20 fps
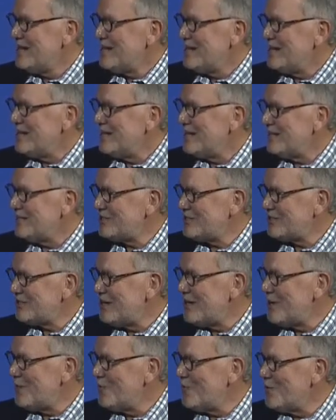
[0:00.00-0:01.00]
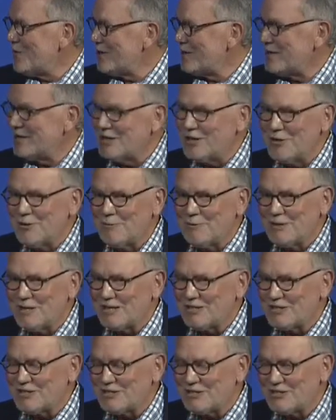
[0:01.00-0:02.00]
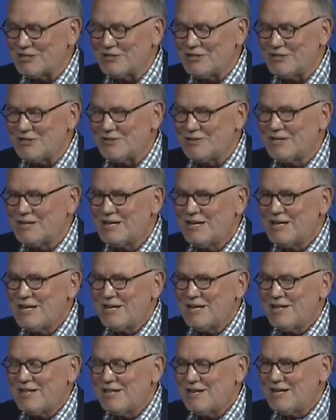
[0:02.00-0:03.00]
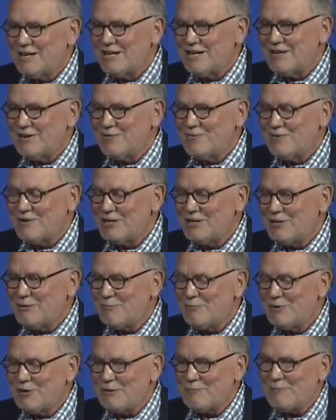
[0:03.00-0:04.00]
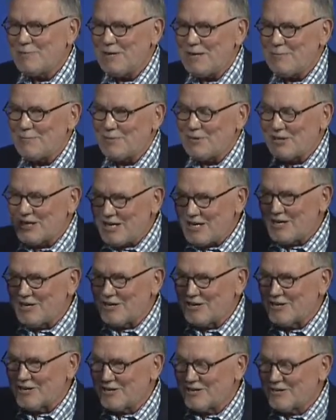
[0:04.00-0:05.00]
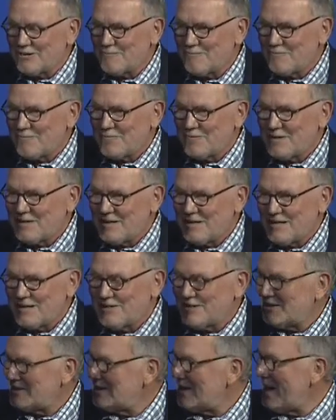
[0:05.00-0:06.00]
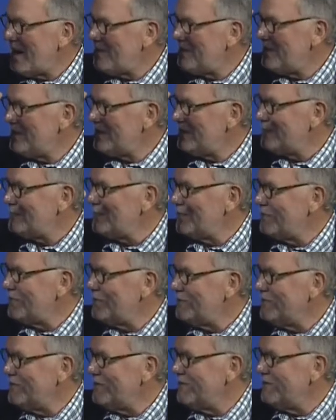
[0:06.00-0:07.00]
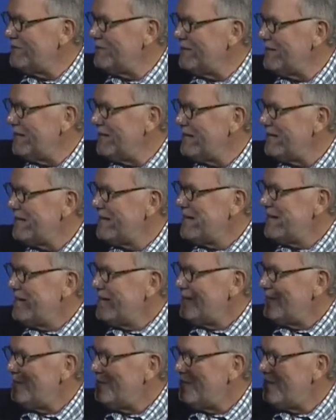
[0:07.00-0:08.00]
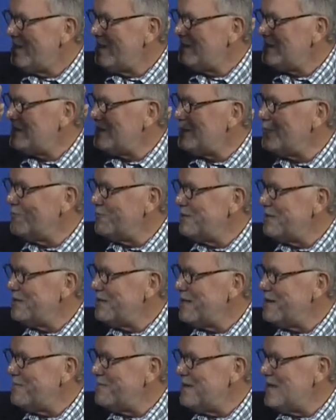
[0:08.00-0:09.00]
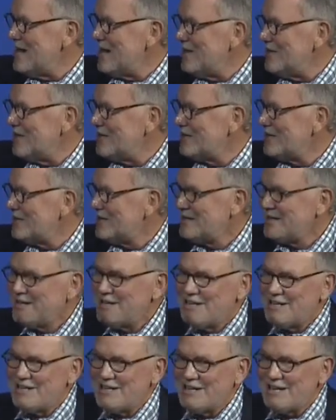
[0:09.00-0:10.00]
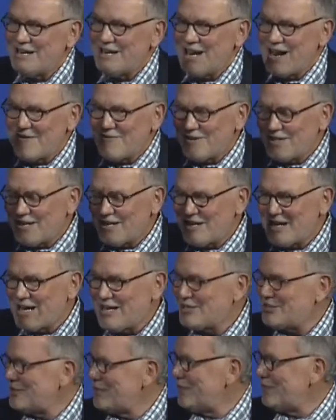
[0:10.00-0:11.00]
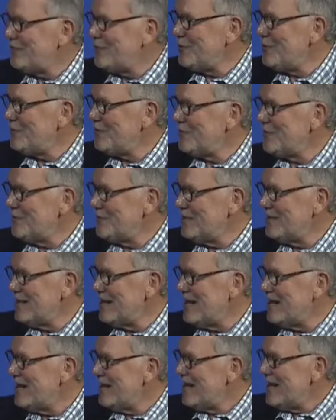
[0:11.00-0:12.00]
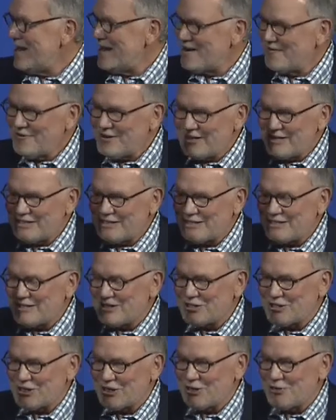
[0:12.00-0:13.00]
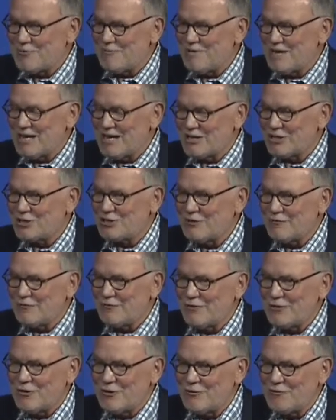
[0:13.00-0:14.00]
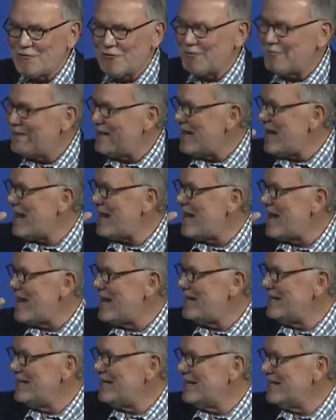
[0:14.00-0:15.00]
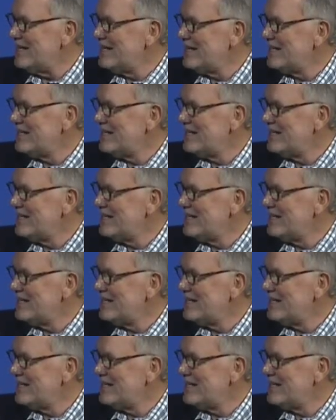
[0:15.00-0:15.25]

And I saw it work in other places too. That when you put people here at the top of this pyramid, right, the ones that matter, then everything has to flow from that. Every decision you make should flow from that idea.